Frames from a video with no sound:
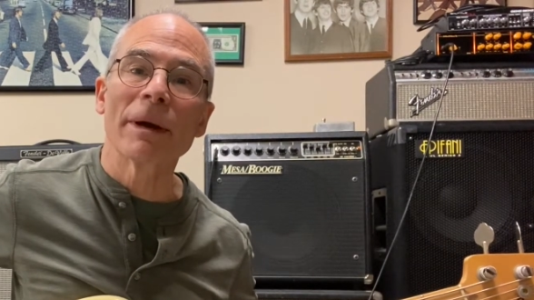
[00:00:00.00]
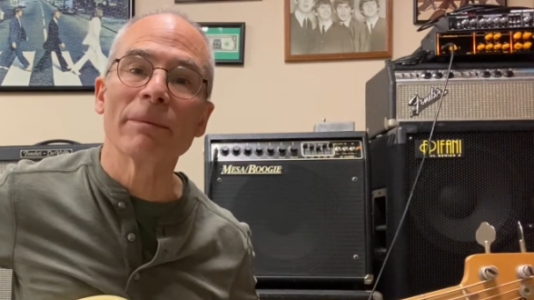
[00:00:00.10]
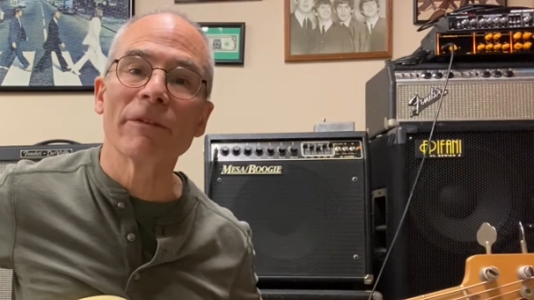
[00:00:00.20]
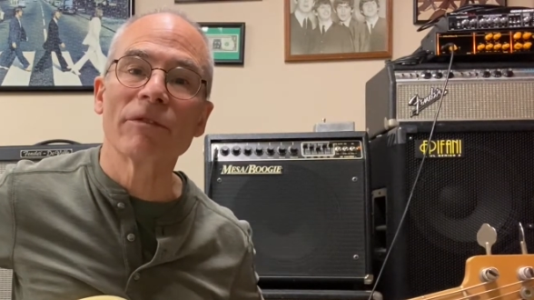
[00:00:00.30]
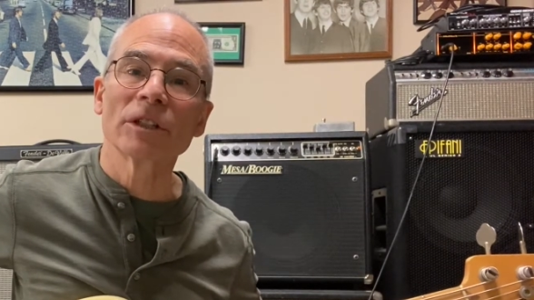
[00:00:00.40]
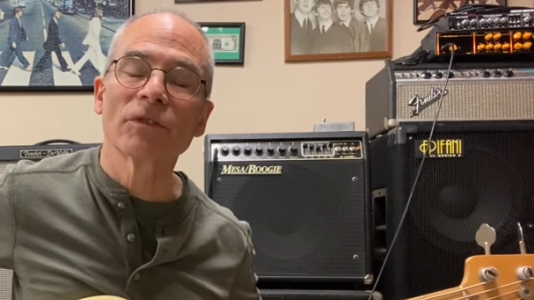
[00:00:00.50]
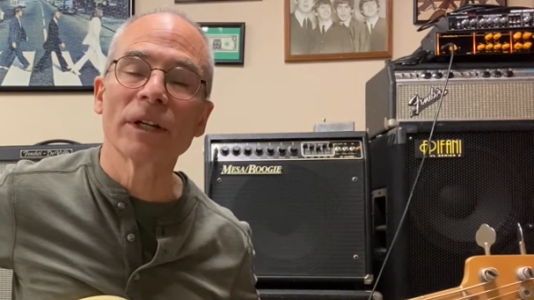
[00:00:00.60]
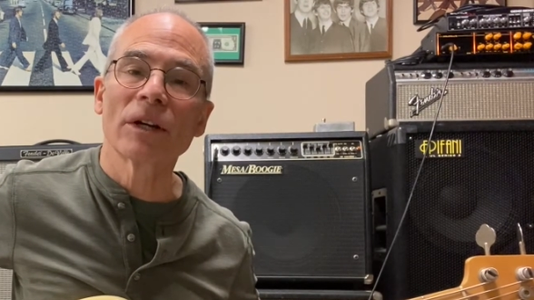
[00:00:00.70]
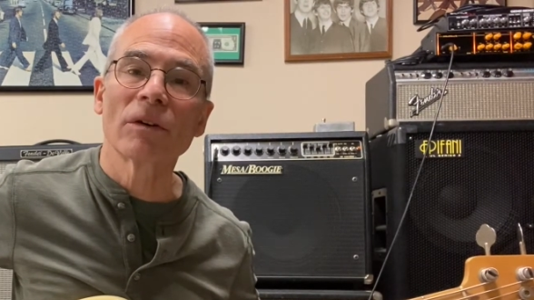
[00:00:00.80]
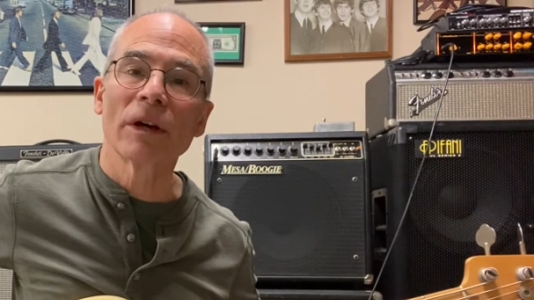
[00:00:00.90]
I have my first
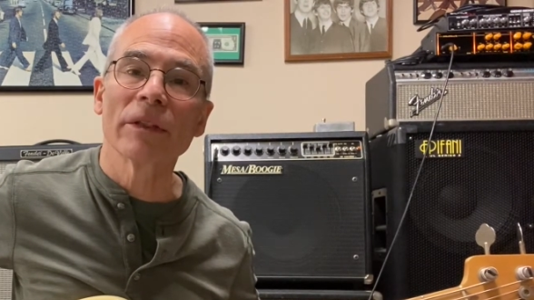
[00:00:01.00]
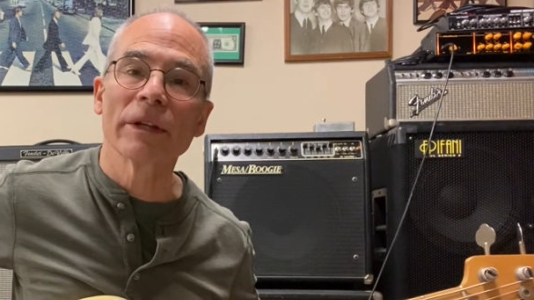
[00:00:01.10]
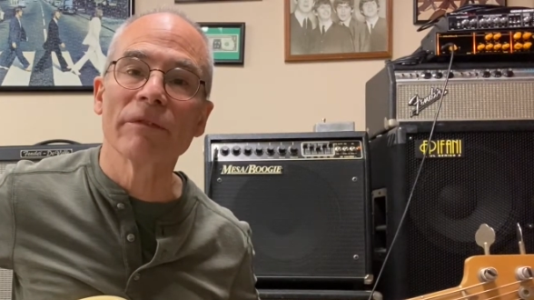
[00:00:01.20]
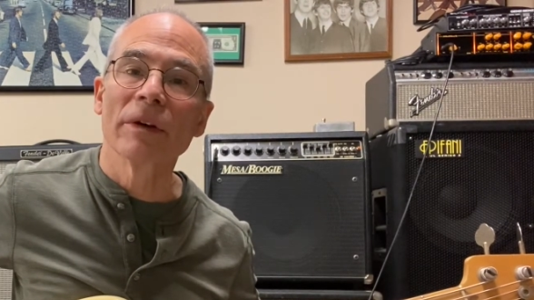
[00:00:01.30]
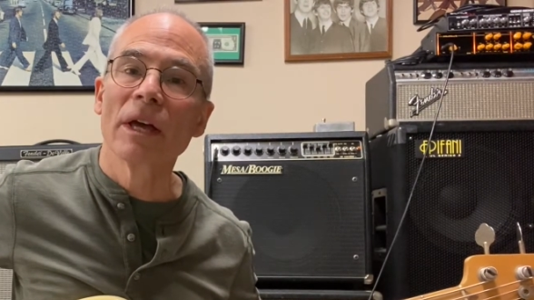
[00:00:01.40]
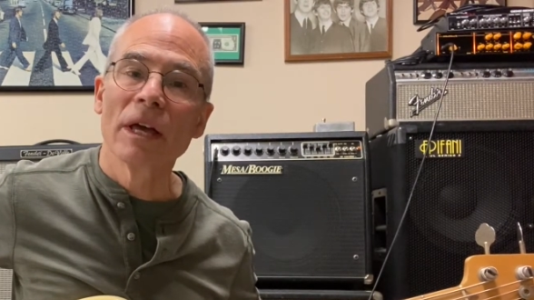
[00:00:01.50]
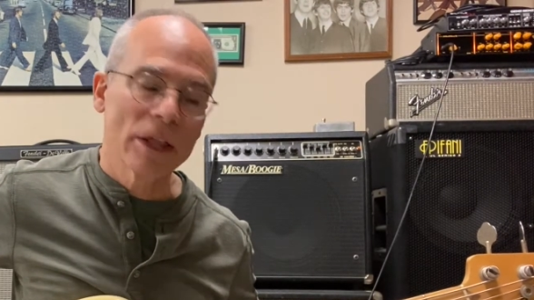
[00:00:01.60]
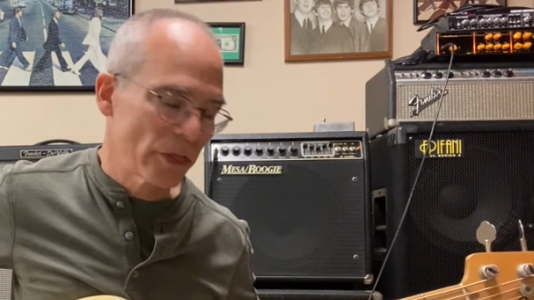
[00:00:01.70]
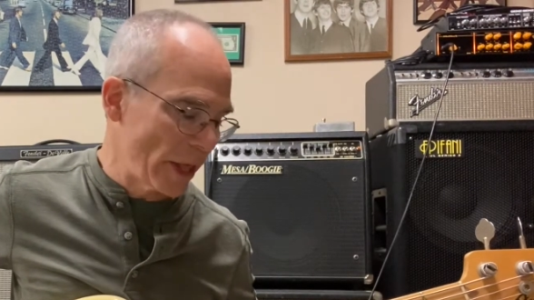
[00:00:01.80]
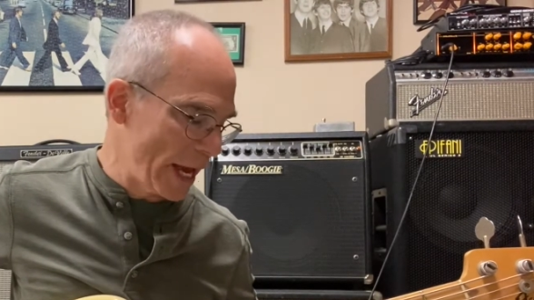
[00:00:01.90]
finger on the
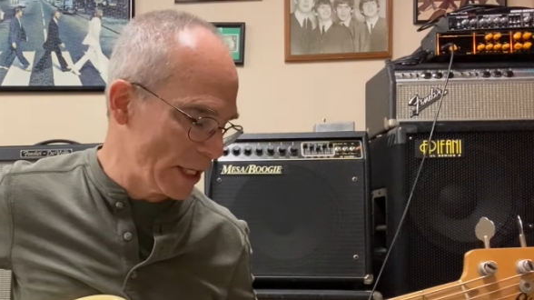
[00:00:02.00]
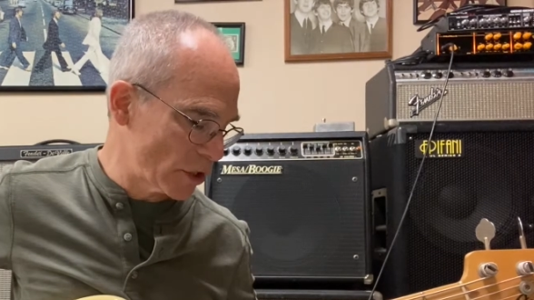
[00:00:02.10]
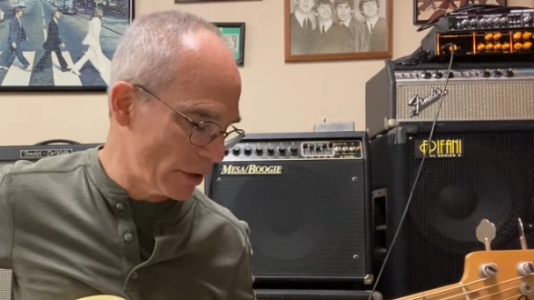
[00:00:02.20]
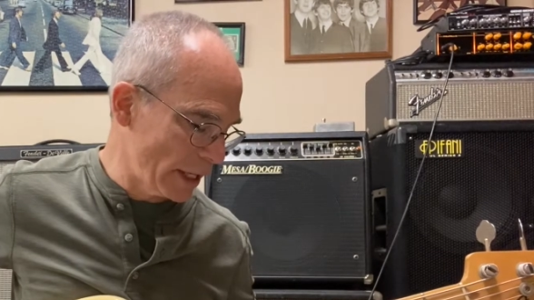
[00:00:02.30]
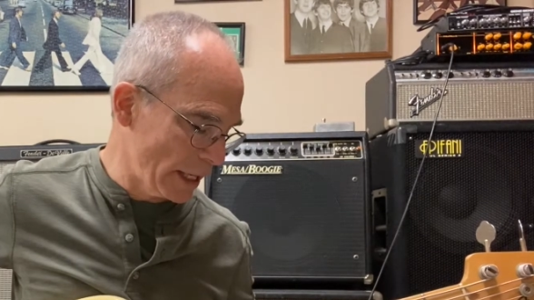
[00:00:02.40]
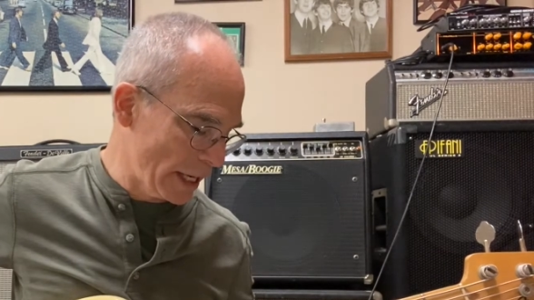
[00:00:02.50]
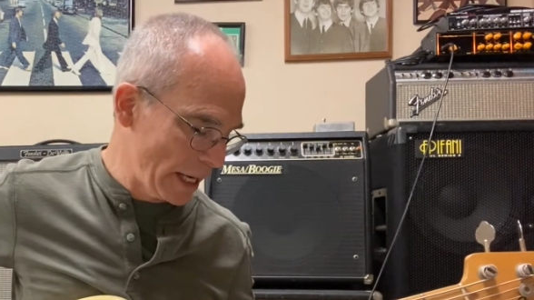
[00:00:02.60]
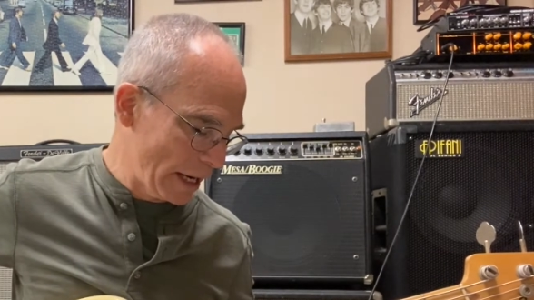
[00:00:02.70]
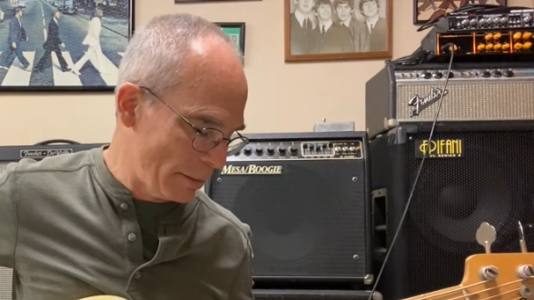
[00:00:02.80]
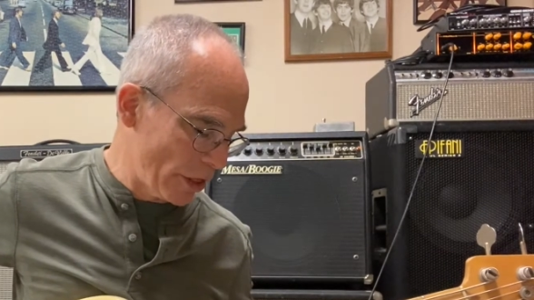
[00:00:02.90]
A string,
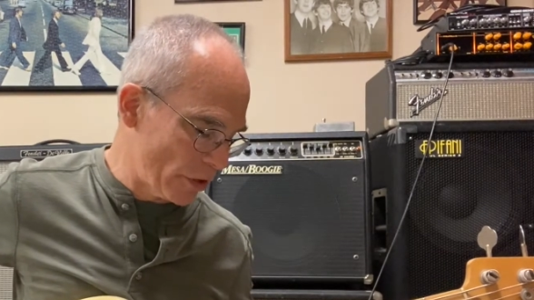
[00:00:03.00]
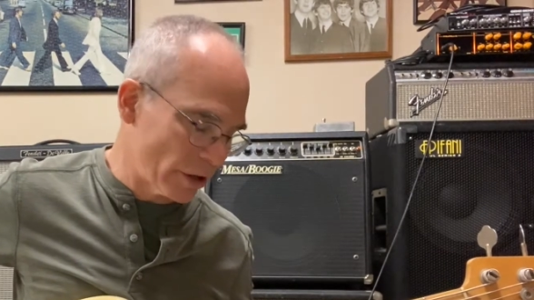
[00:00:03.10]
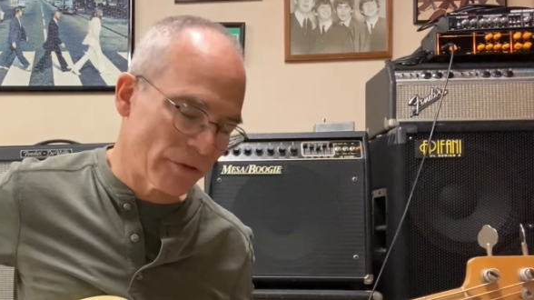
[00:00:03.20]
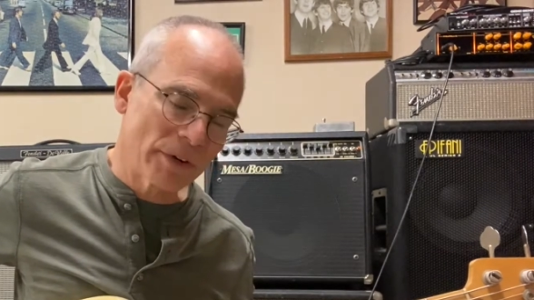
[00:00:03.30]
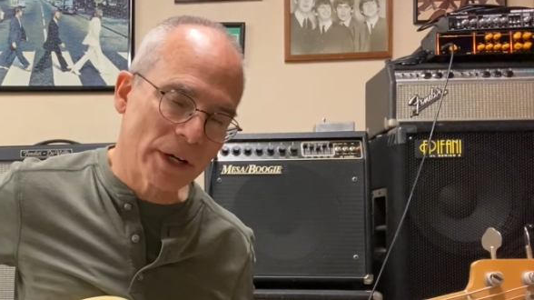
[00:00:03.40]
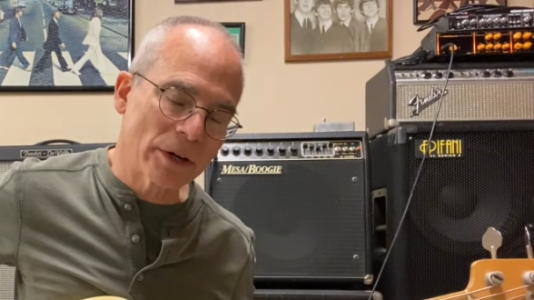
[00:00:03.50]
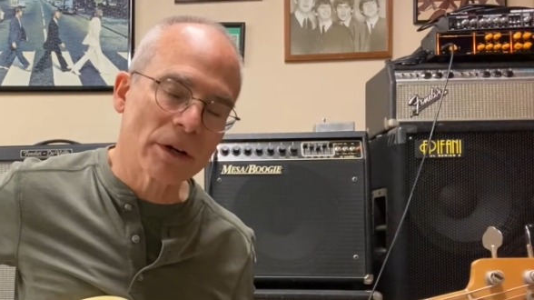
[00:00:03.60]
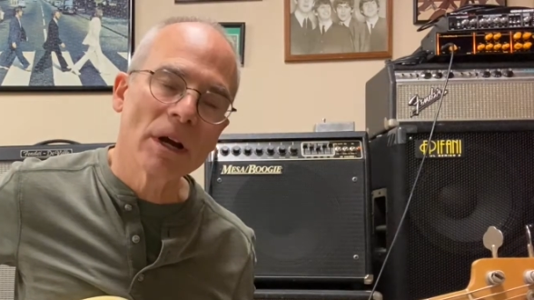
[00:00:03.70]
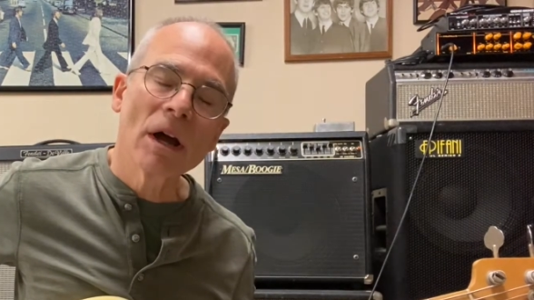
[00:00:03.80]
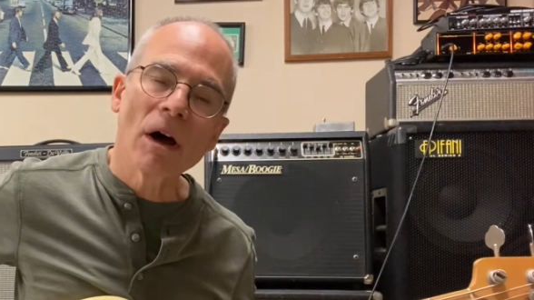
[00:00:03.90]
and my third
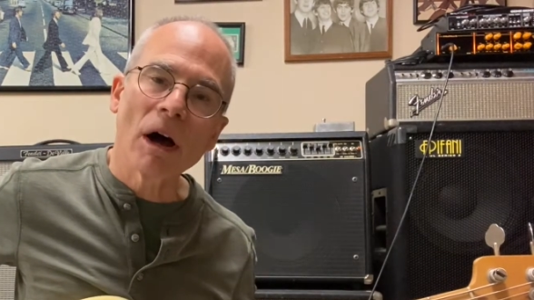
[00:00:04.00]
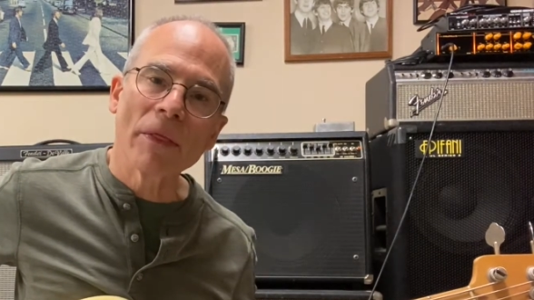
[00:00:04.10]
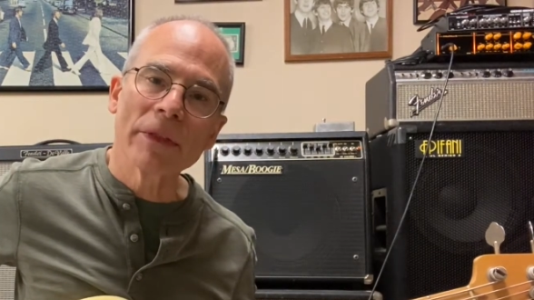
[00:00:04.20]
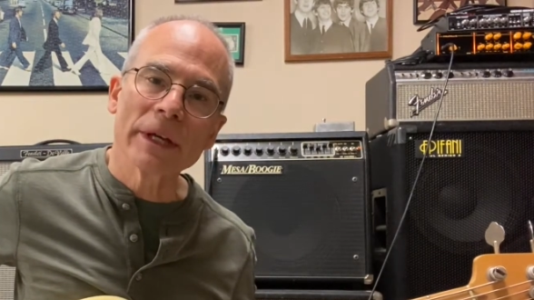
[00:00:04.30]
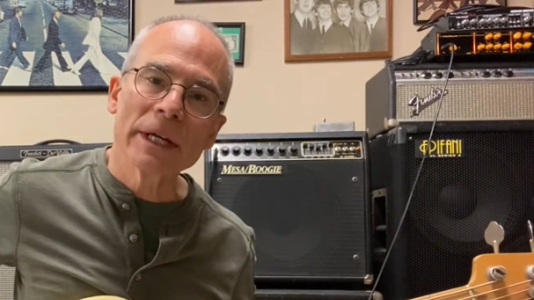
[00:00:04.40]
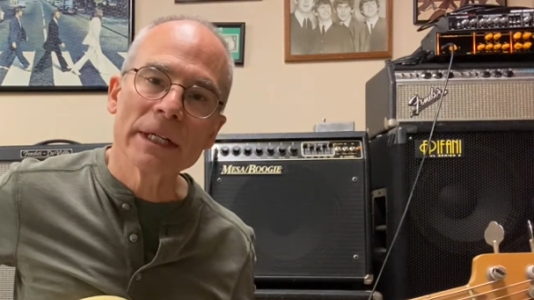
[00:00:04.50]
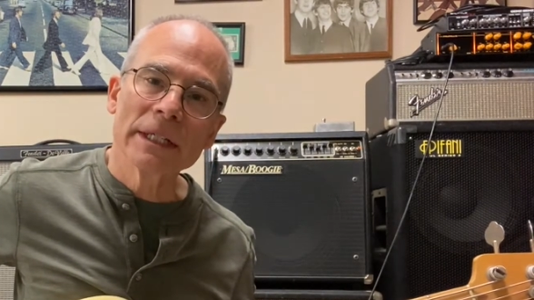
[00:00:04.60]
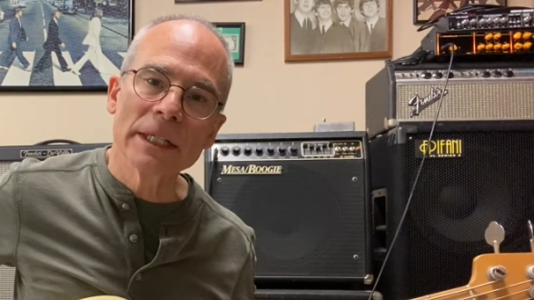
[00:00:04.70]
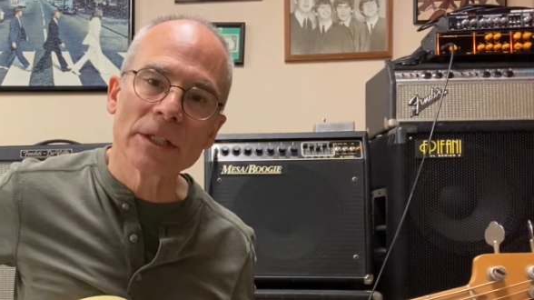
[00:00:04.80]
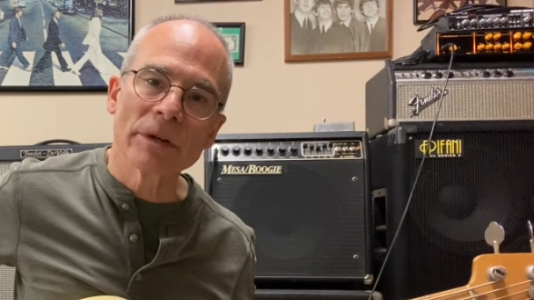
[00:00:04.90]
finger on the
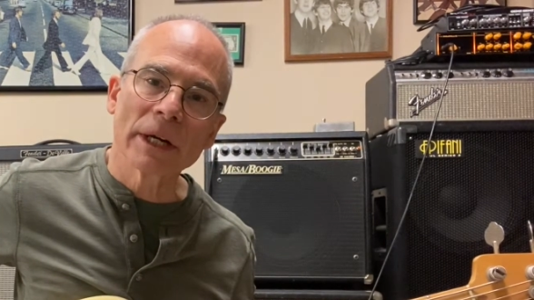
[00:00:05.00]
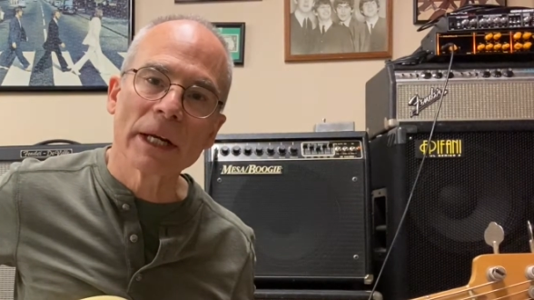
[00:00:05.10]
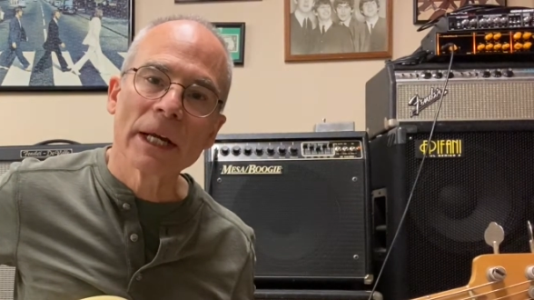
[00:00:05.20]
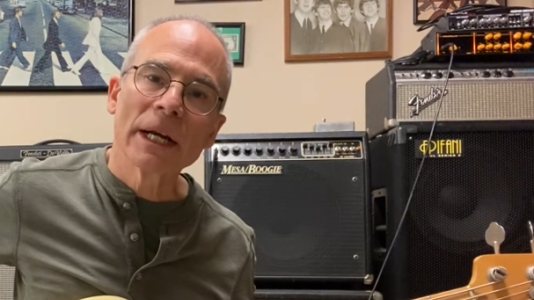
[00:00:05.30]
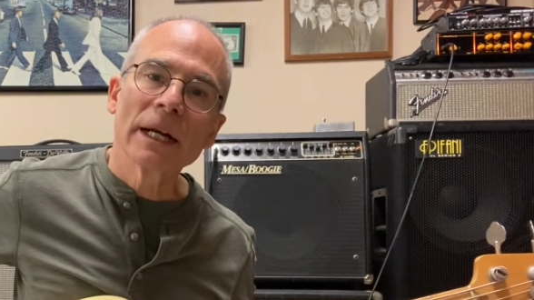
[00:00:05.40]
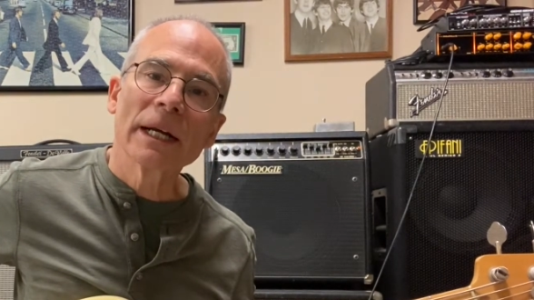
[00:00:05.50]
D string.